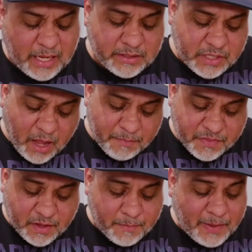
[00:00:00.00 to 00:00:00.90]
Tom
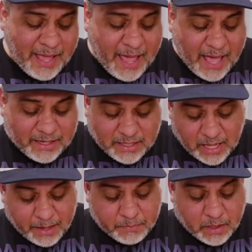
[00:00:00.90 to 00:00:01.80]
Thumb had
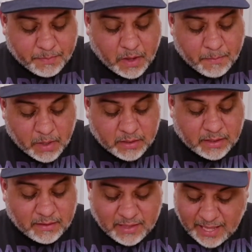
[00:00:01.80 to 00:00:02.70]
climbed up among
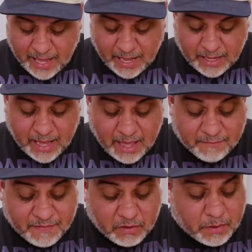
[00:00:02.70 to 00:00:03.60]
the hay
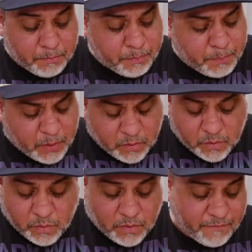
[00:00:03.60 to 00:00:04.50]
and found a
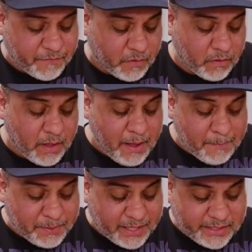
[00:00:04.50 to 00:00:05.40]
beautiful
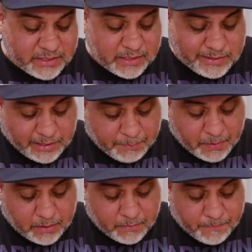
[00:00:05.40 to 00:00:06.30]
place to sleep
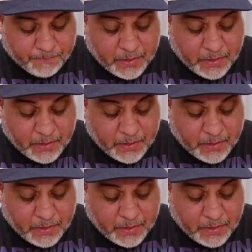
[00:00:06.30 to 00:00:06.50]
in.